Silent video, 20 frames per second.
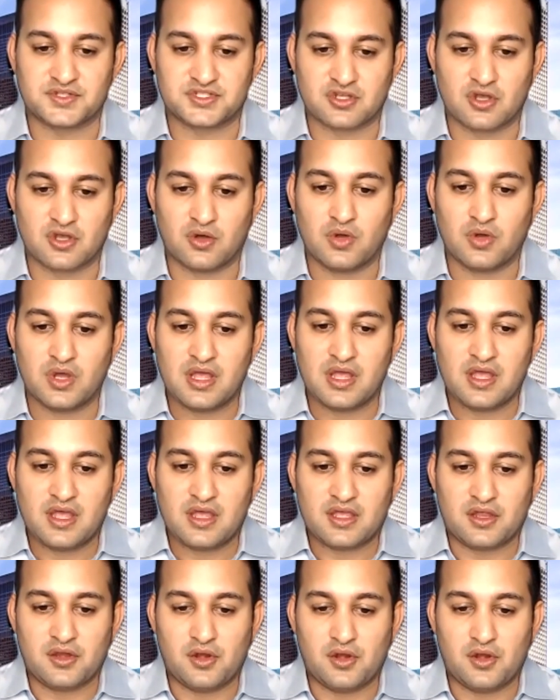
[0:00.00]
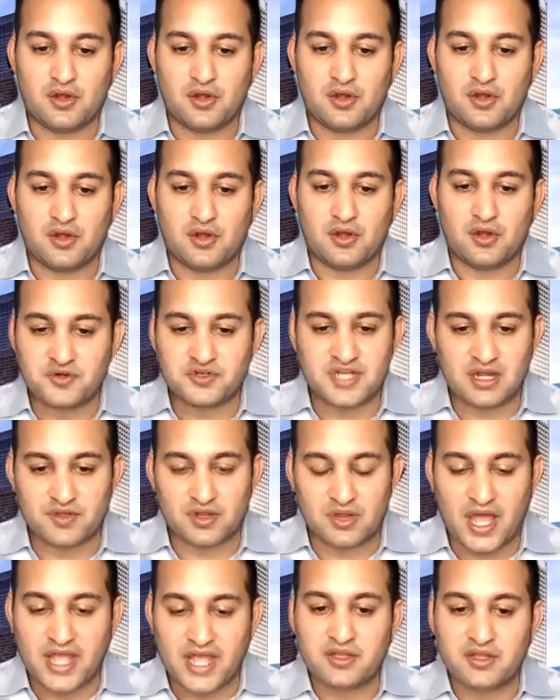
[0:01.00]
So, understanding
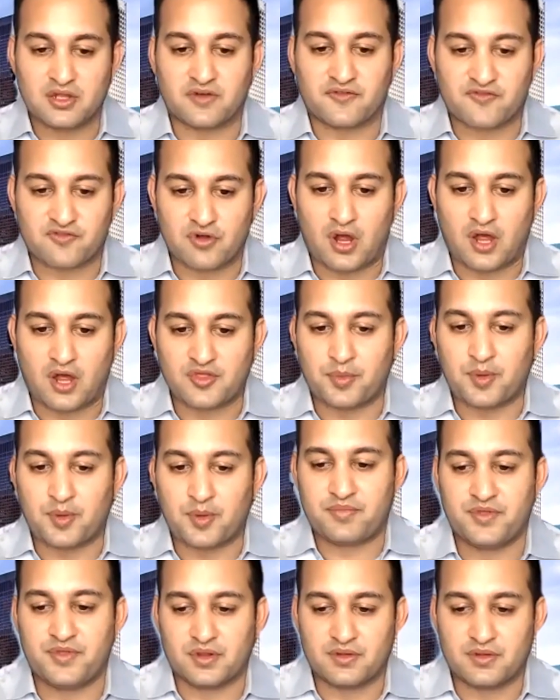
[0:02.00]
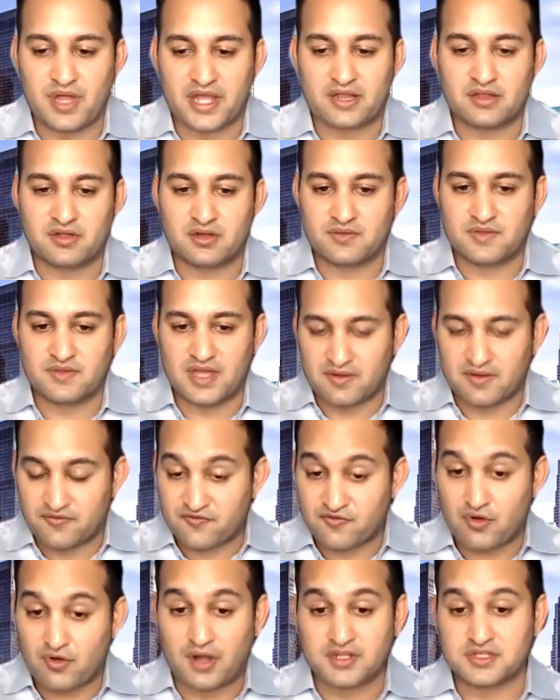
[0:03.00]
the likelihood of fraud, the likelihood that
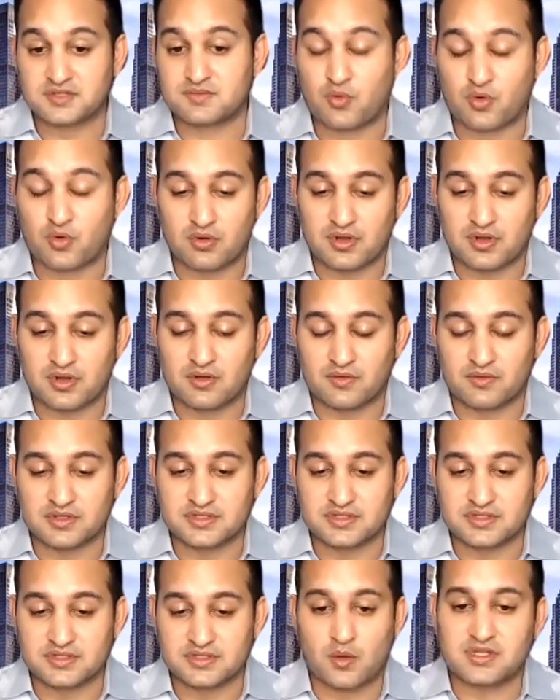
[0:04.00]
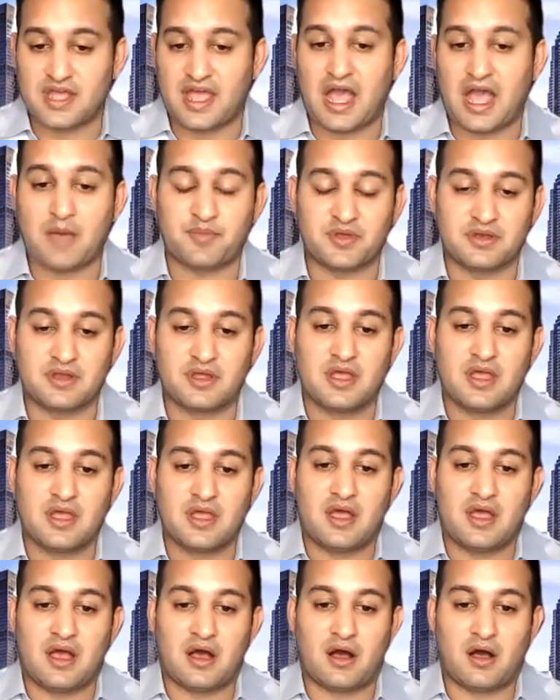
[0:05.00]
fraud is going to happen
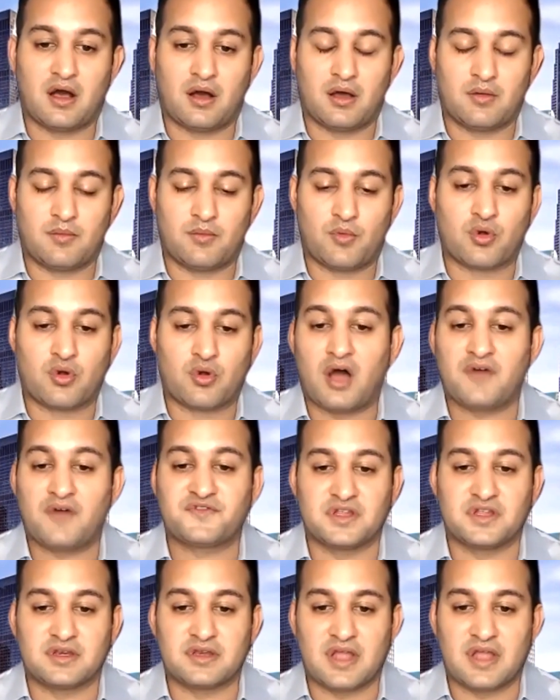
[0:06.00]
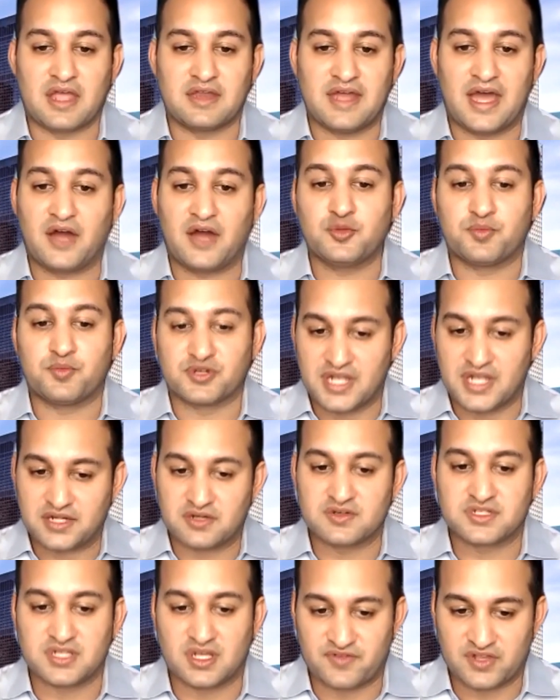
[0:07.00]
more often, and how do you protect
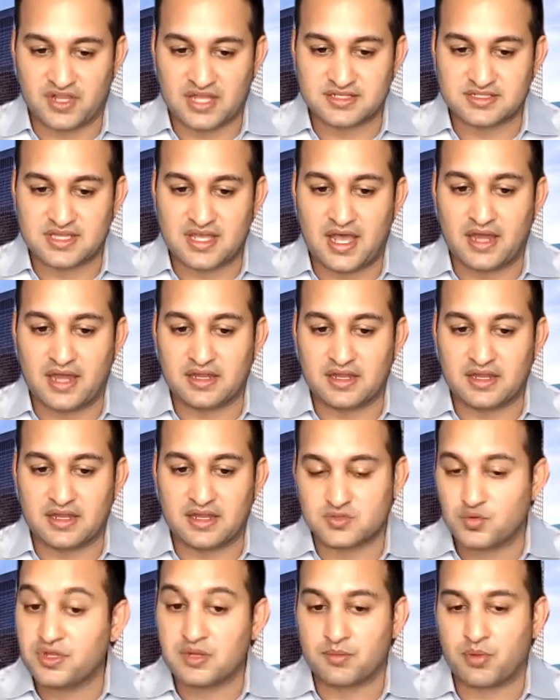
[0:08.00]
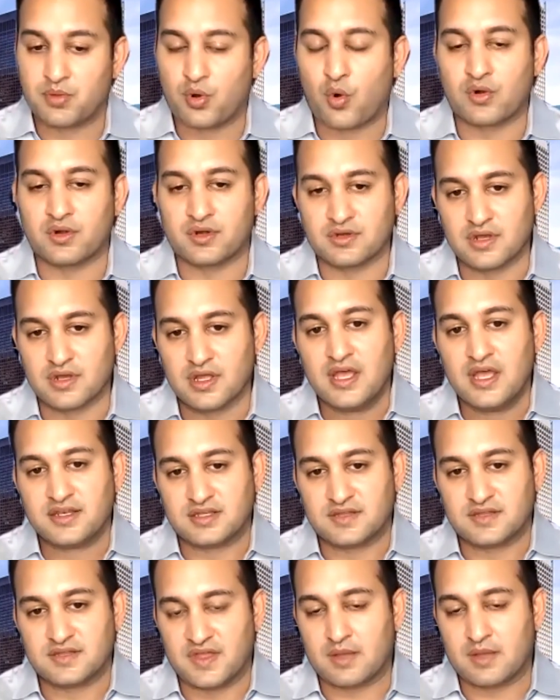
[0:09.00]
yourself against that, is really important
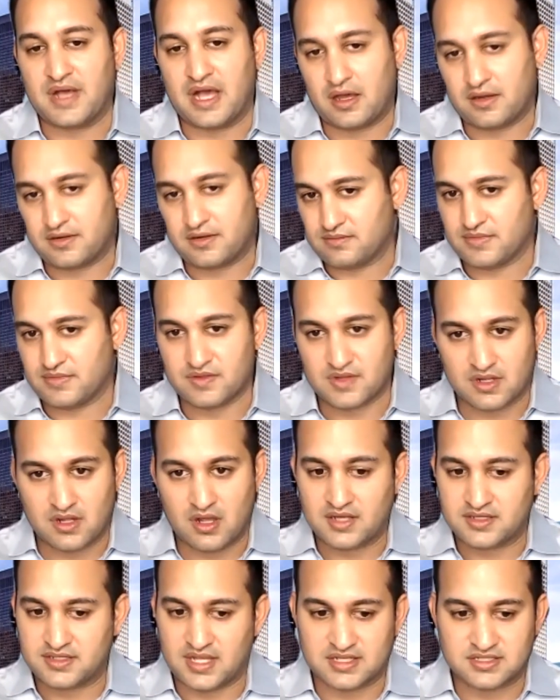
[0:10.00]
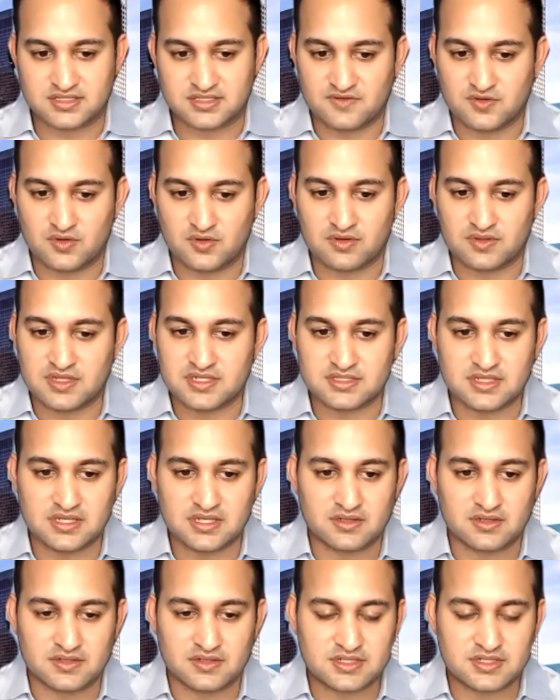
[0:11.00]
to think about in the context of doing these
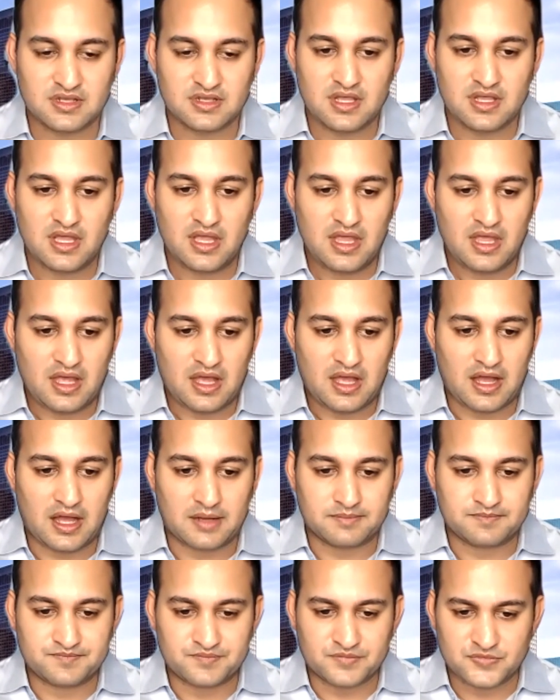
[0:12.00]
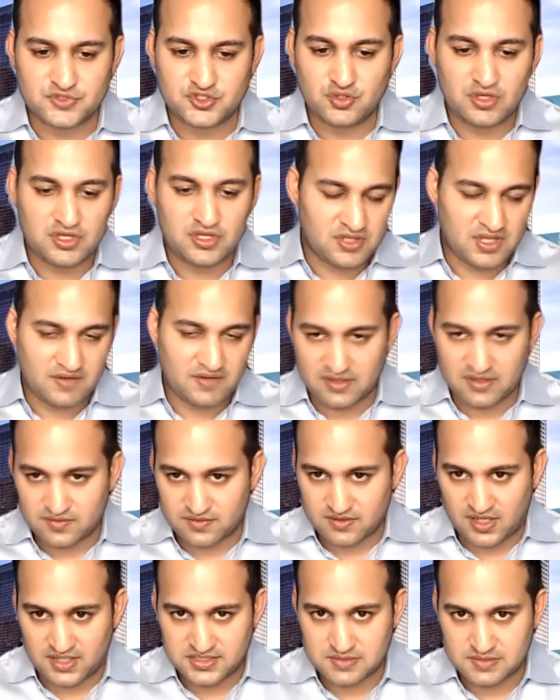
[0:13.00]
deals. Judy, do you have any
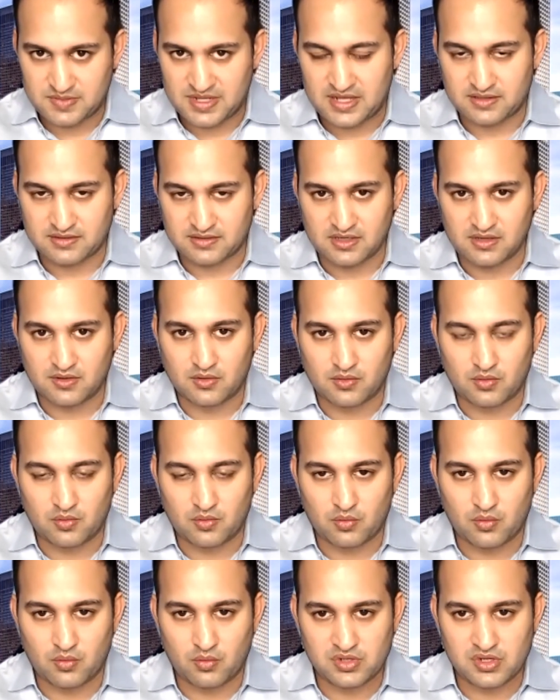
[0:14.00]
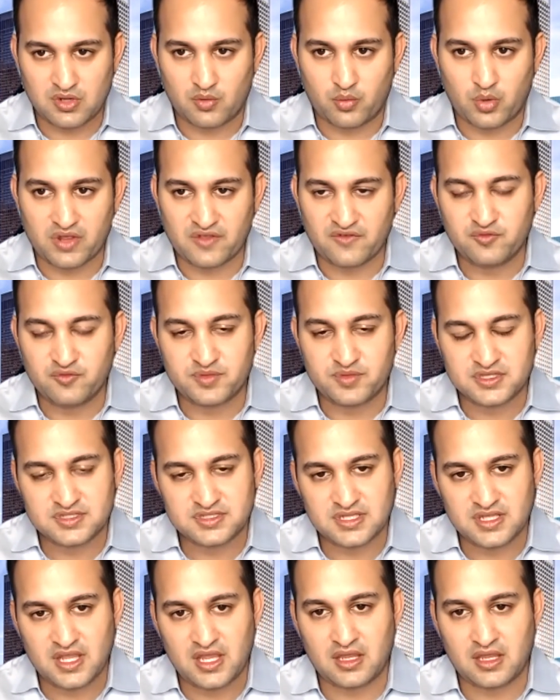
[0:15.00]
thoughts about, what you've been
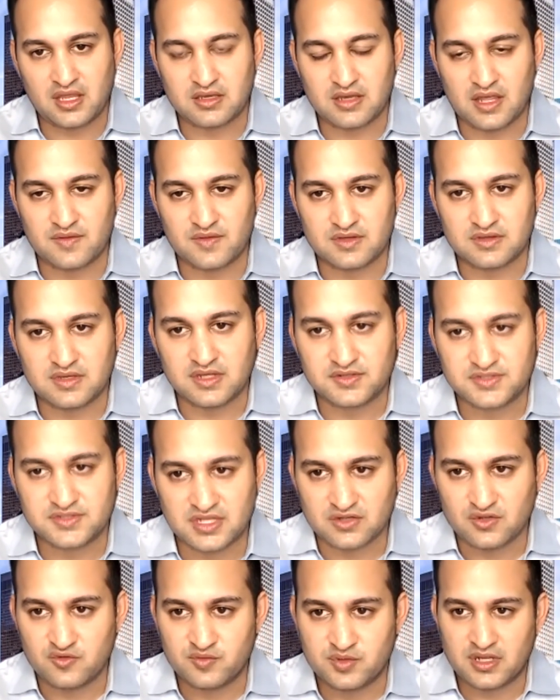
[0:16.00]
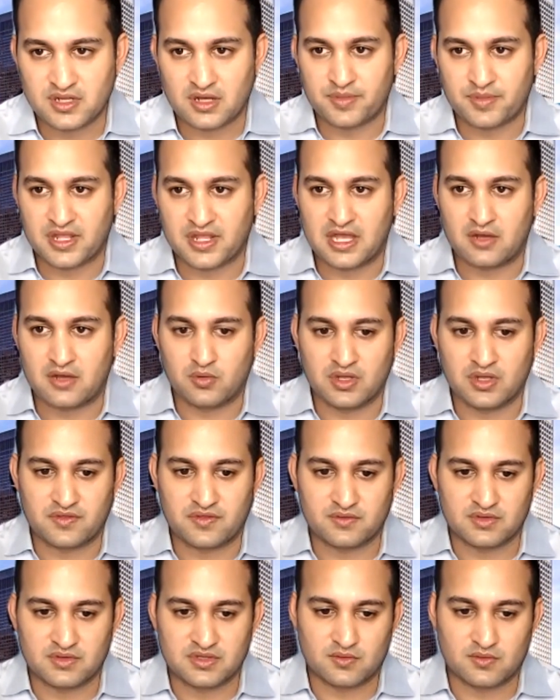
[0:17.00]
seeing and the deals that you've been helping out
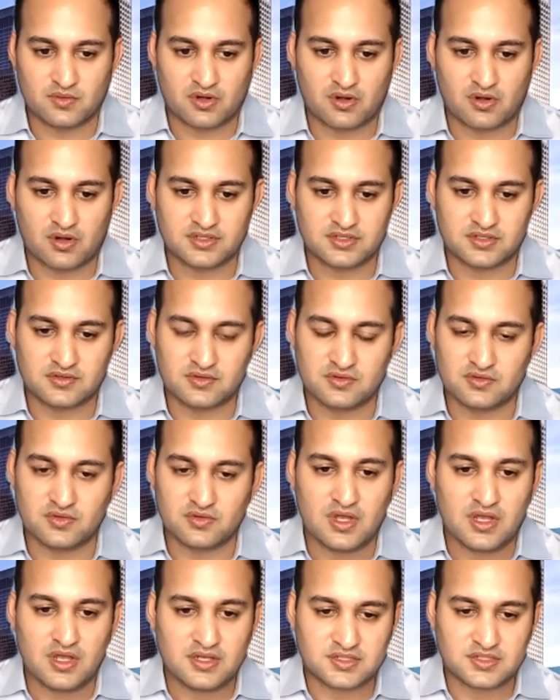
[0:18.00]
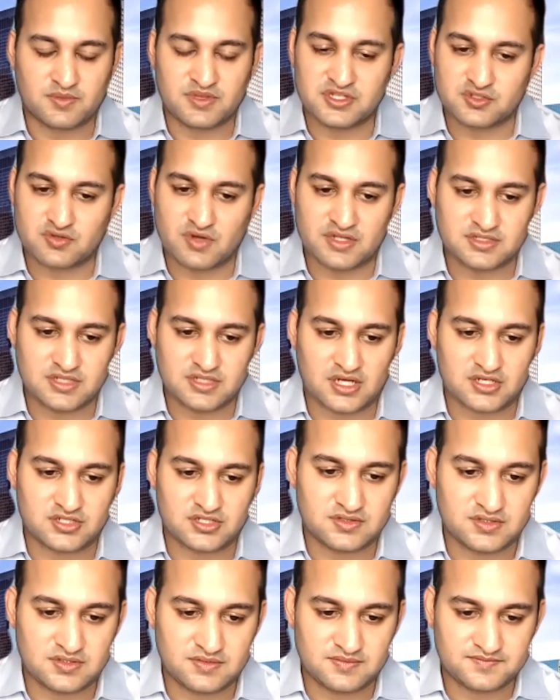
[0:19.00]
with in regard to some of these
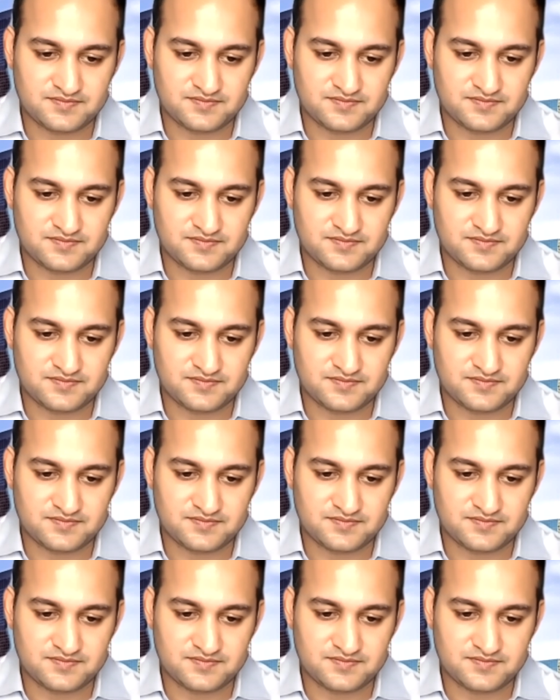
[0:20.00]
transactions?